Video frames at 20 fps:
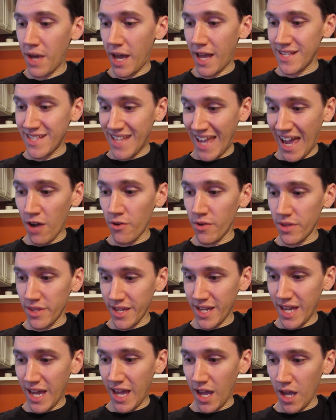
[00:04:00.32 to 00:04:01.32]
at now in the
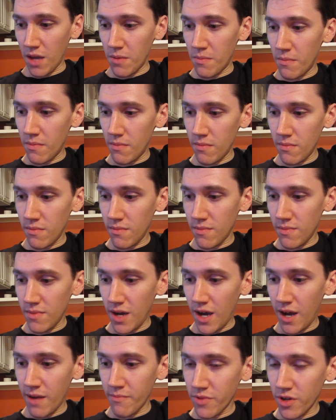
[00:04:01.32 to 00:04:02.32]
game,
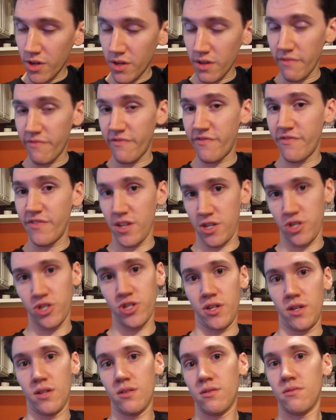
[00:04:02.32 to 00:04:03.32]
I'm gonna
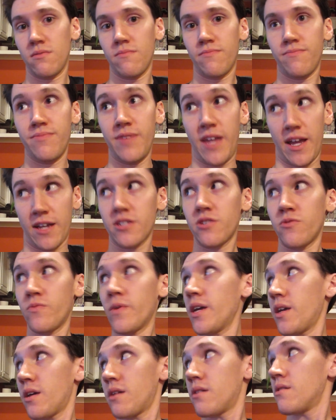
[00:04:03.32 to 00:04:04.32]
finish it next
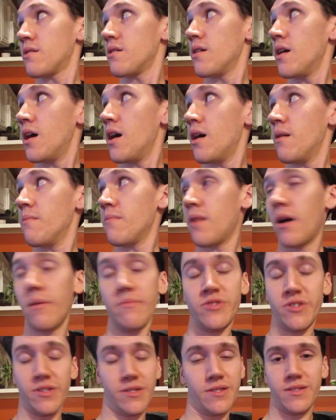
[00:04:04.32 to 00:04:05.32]
week. Um, I'm
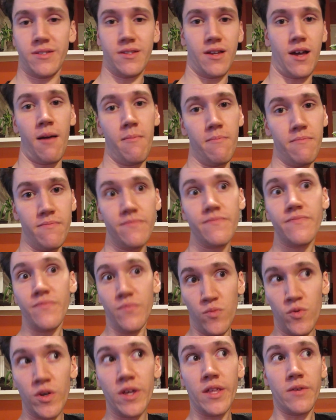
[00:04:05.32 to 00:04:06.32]
just I'm
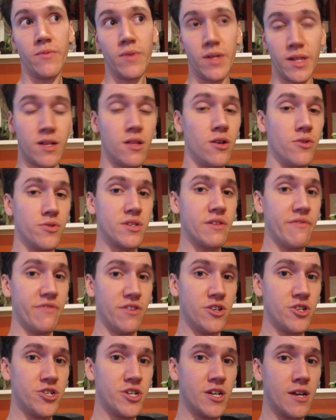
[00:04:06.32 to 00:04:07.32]
really really close to
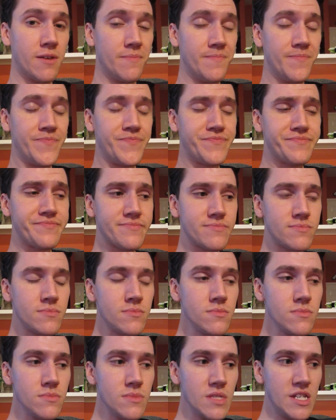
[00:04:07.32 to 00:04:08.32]
finishing it.
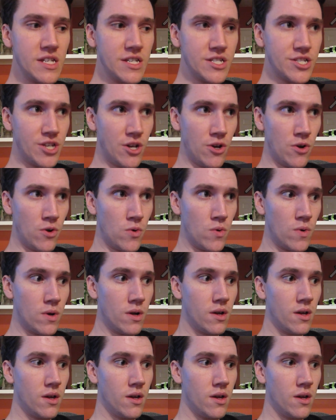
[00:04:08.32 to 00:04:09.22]
So